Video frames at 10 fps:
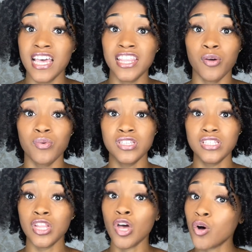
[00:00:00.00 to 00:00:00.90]
There was
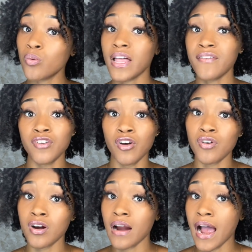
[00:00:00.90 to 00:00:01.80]
no
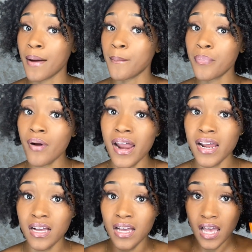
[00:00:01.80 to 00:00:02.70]
leftover
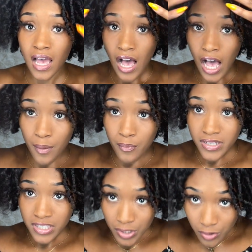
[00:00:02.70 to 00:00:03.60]
product
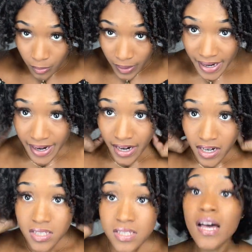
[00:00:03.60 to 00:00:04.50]
residue in my hair,
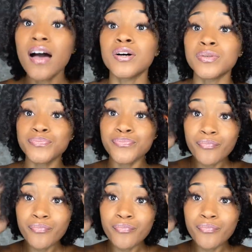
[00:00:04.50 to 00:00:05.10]
so